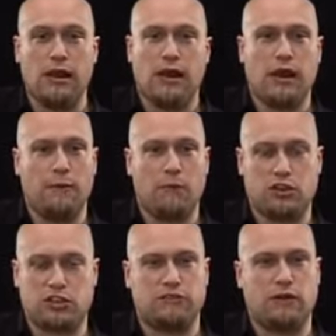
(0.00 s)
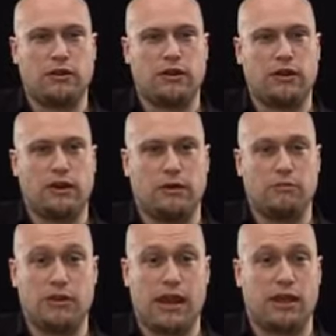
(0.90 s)
I just find that
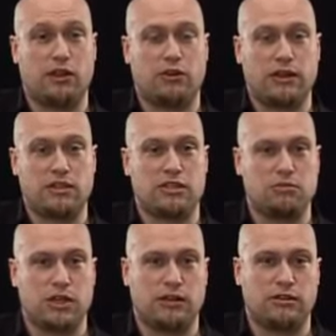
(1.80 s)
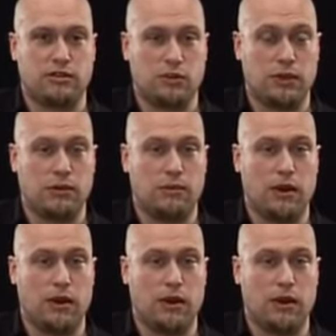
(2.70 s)
the anchoring subject that we